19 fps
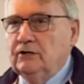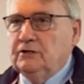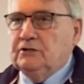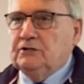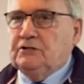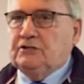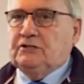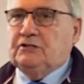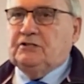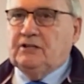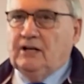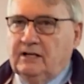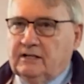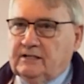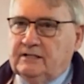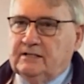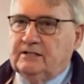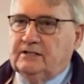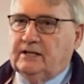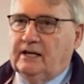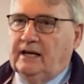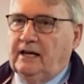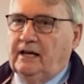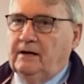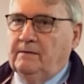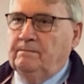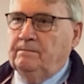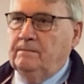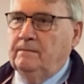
certainty.